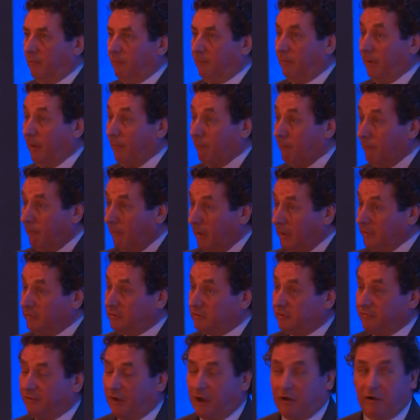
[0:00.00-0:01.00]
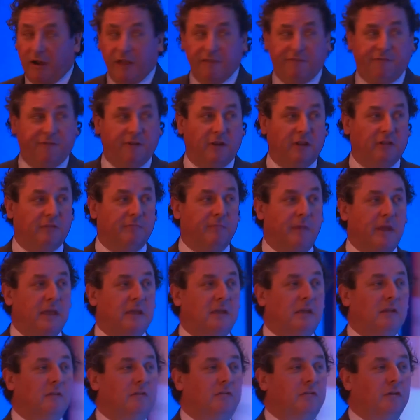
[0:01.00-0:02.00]
But most of our effort is
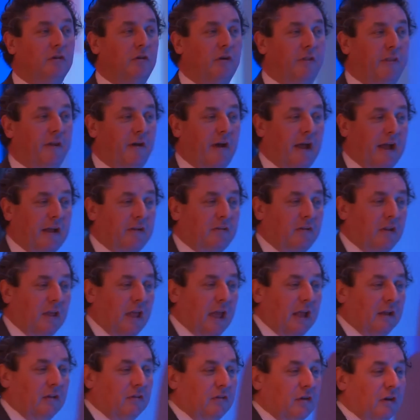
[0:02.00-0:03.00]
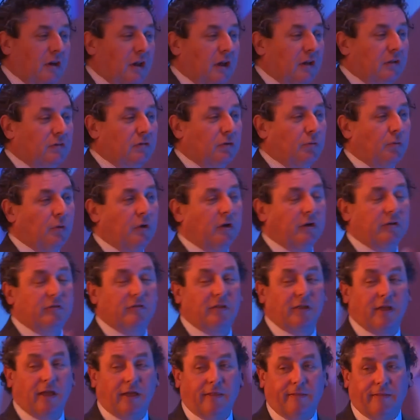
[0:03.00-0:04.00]
making sure they're actually engineered to work
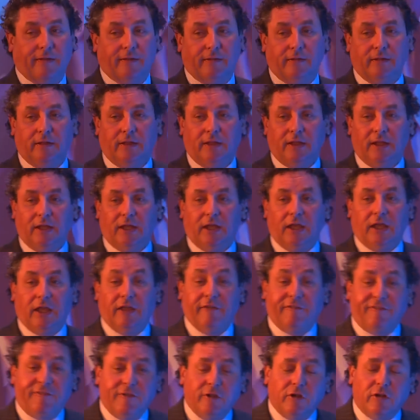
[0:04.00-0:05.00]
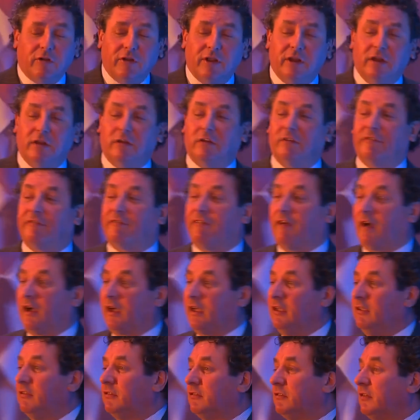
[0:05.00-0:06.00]
together. If you're in a
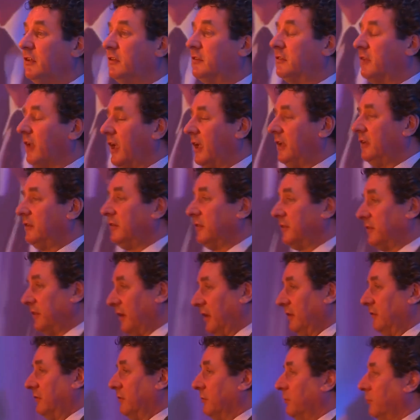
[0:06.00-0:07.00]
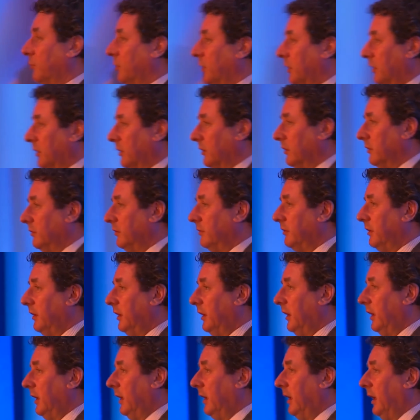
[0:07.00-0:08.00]
device to data center world,
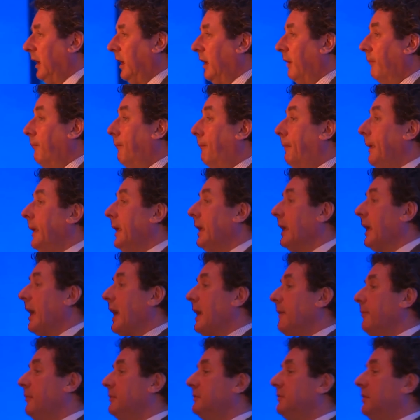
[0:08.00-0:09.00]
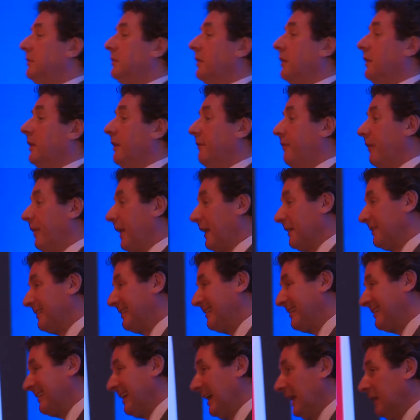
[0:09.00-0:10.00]
being able to deliver that
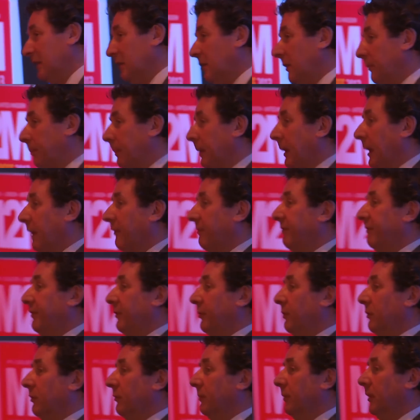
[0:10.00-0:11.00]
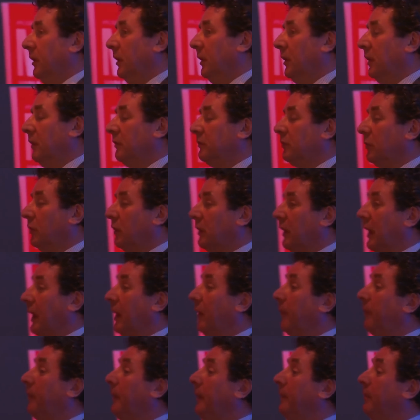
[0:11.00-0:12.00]
standard platform to
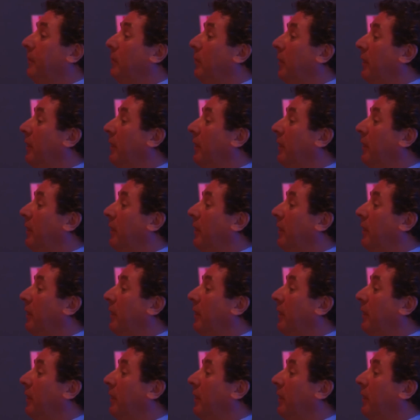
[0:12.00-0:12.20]
allow people,